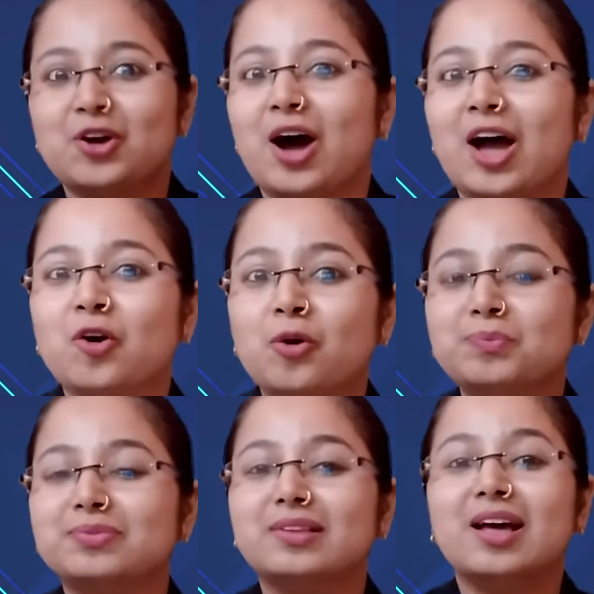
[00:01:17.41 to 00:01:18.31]
I
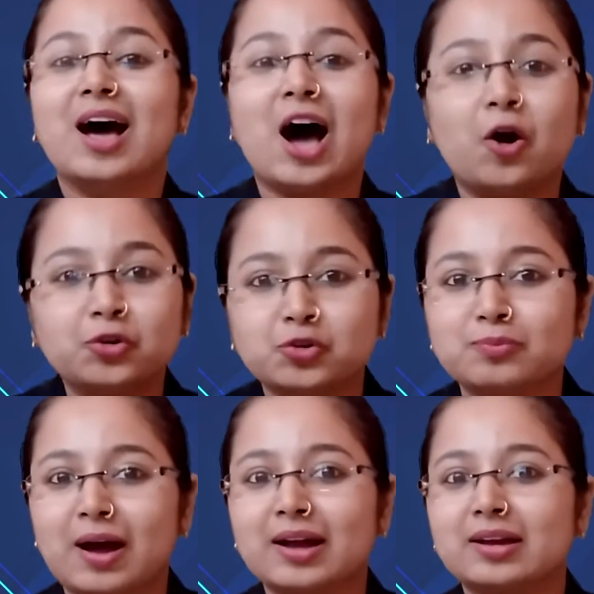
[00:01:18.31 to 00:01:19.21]
hope how to
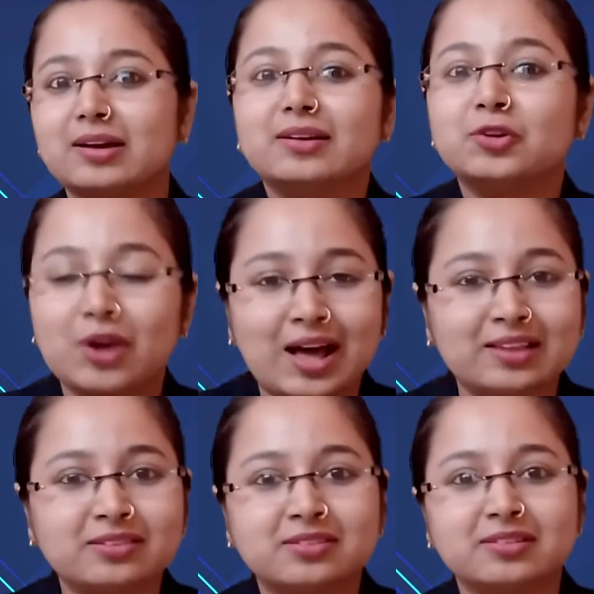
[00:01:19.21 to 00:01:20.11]
mark your
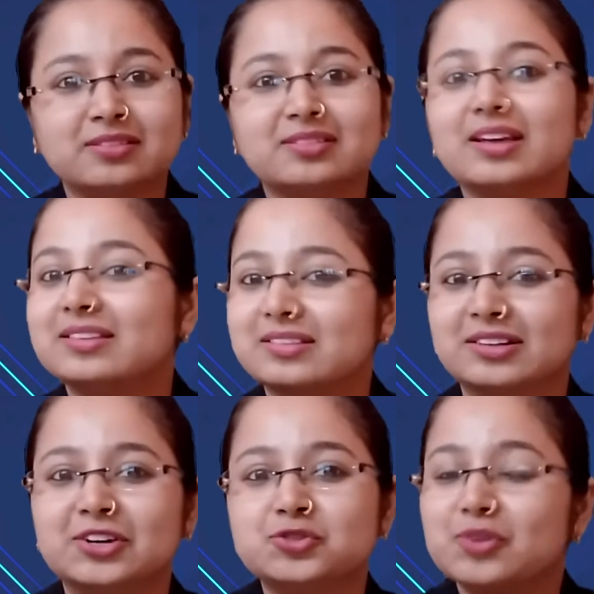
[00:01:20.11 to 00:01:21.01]
answers is
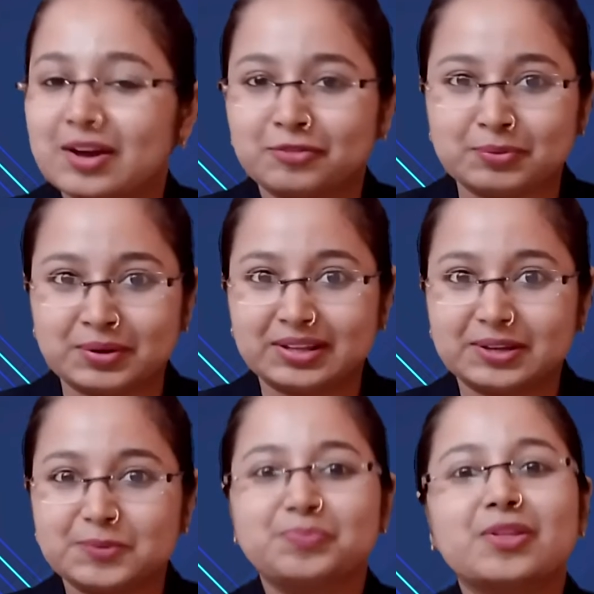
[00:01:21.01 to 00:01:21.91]
clear to everybody.
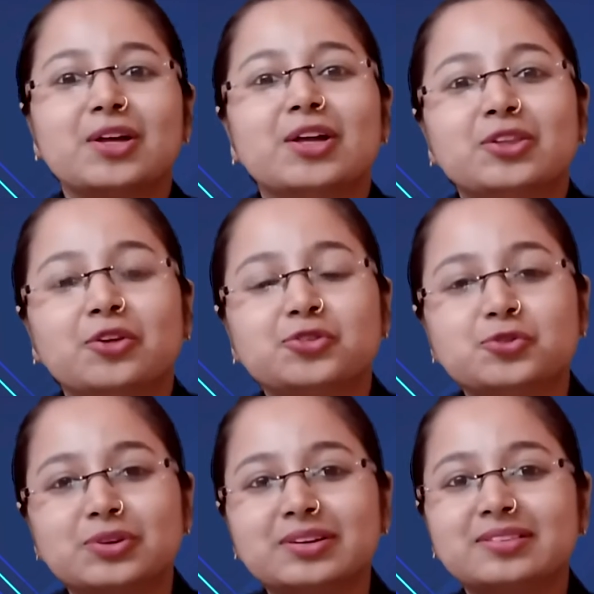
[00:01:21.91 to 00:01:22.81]
Now
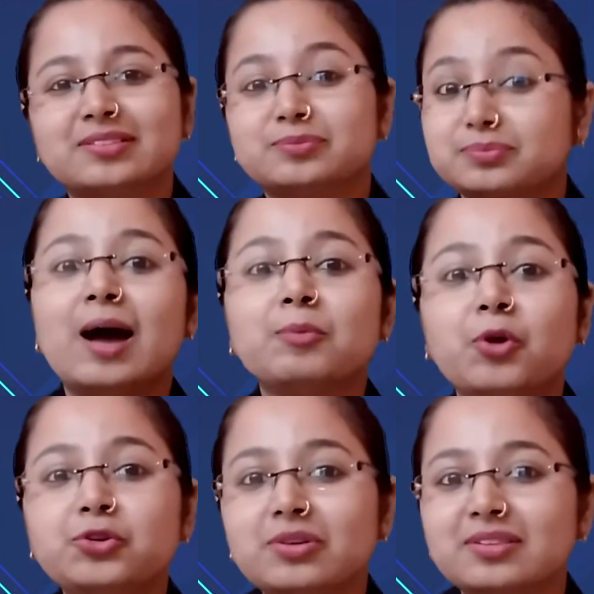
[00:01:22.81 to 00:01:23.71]
students, I am
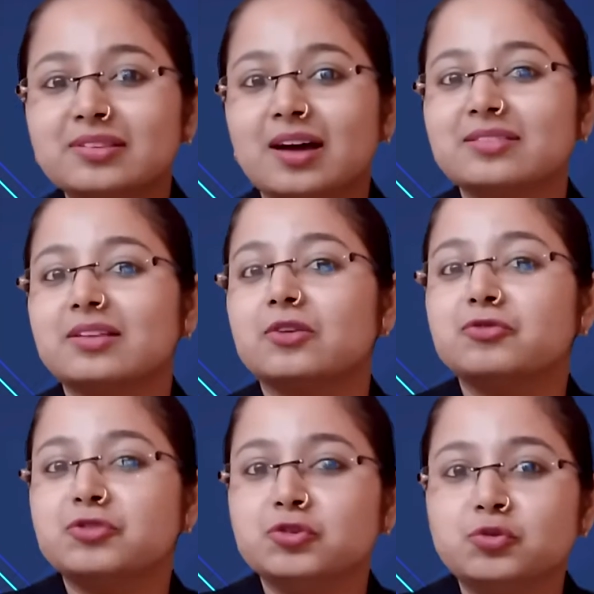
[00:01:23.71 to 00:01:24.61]
going to discuss a
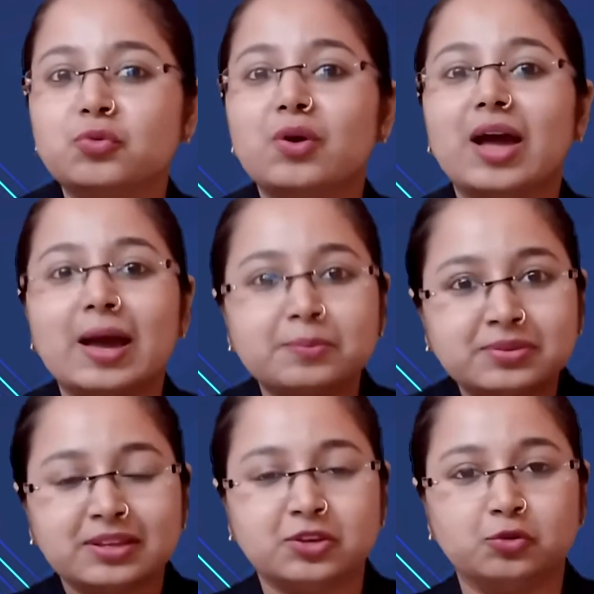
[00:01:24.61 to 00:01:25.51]
few
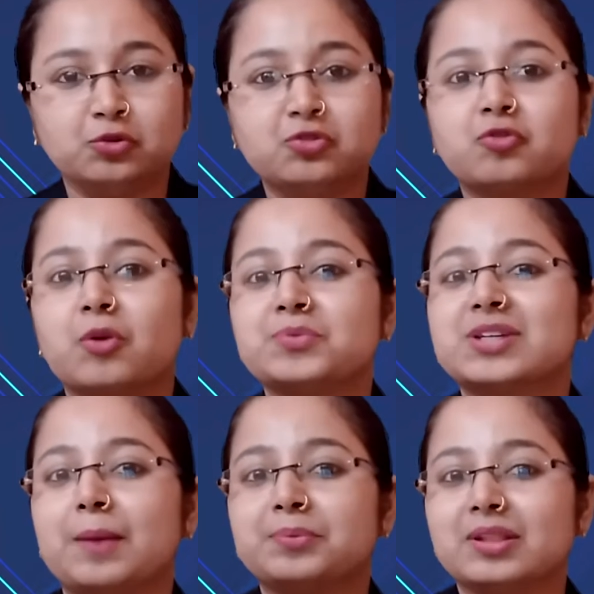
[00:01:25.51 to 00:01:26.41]
MCQs from
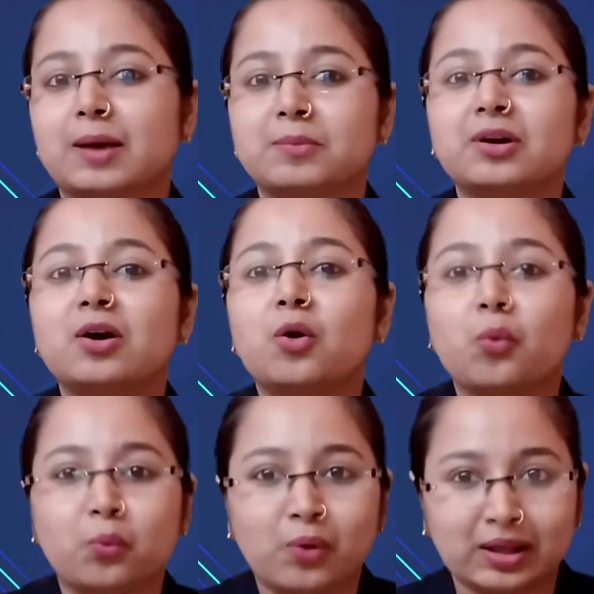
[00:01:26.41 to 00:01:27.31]
chapter number
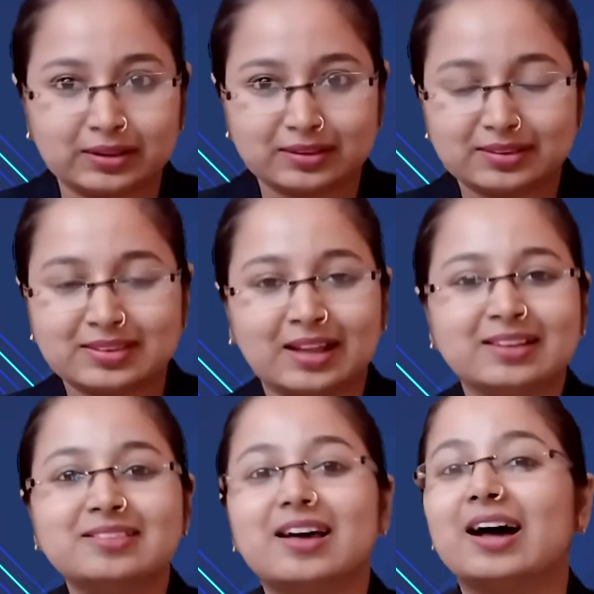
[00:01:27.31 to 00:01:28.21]
1, that
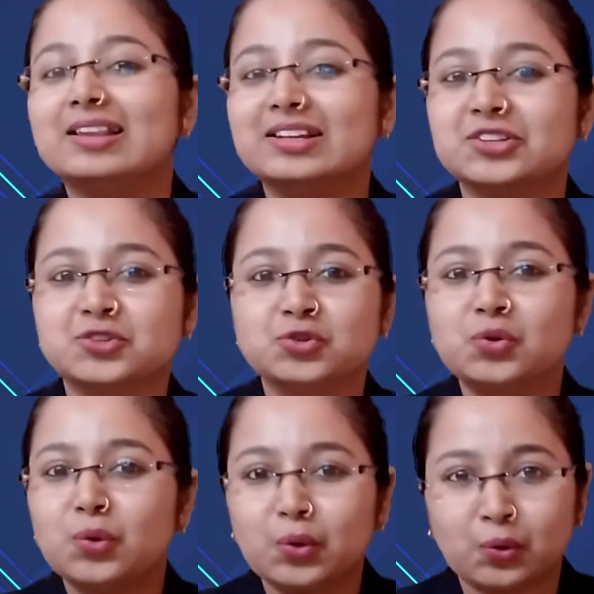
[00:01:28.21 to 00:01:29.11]
is A Letter
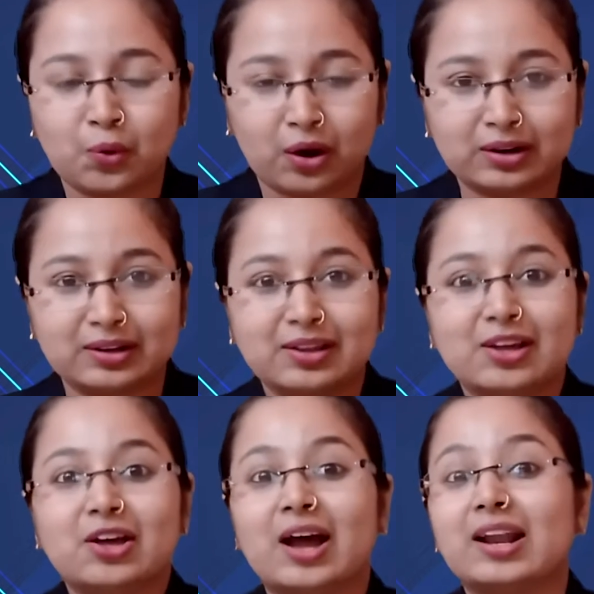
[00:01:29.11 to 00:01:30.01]
to God,
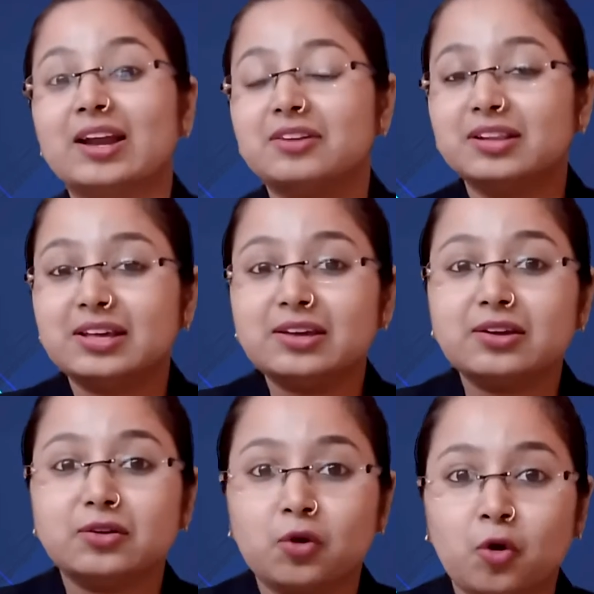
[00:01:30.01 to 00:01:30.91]
and I
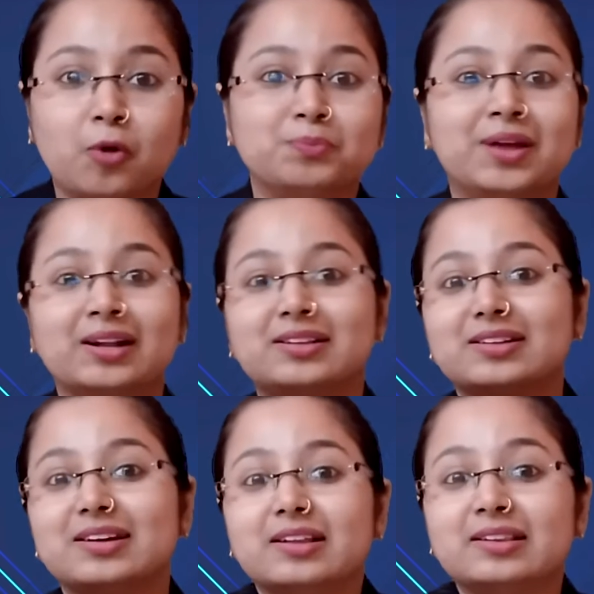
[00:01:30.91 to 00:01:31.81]
really hope
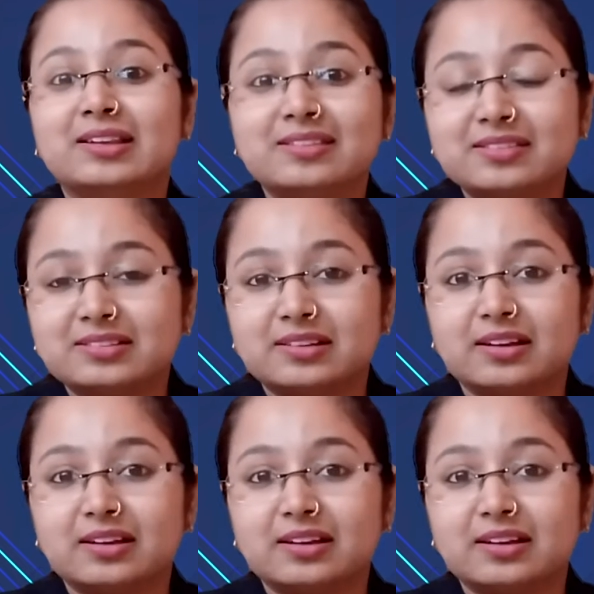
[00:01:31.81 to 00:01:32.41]
that this